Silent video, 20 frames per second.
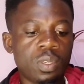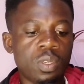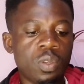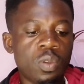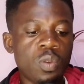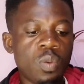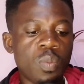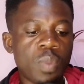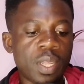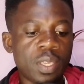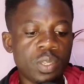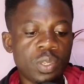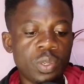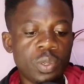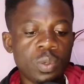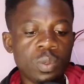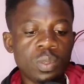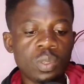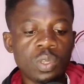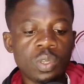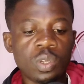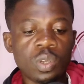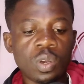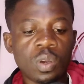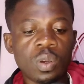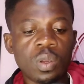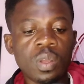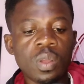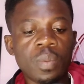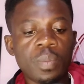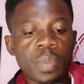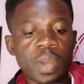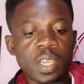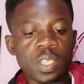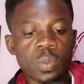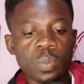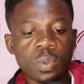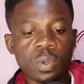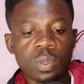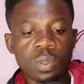You must use your
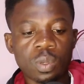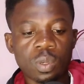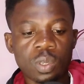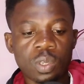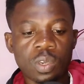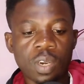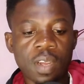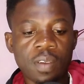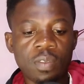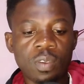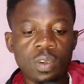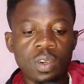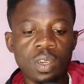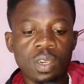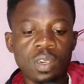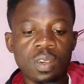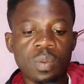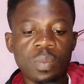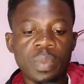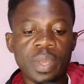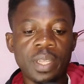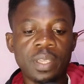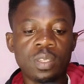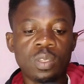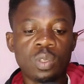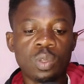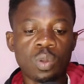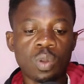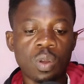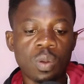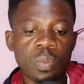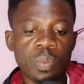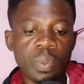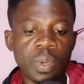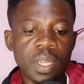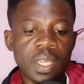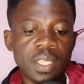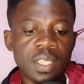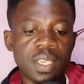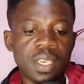passport or travel document to
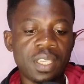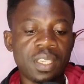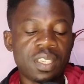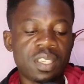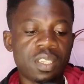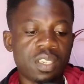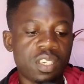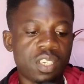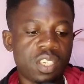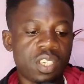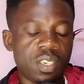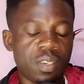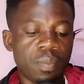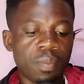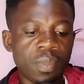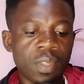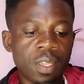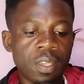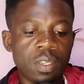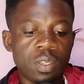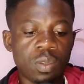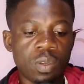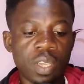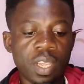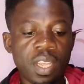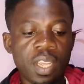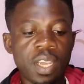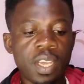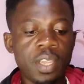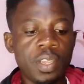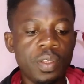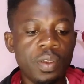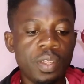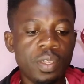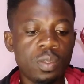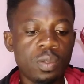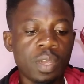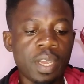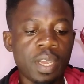complete this session. So here you need to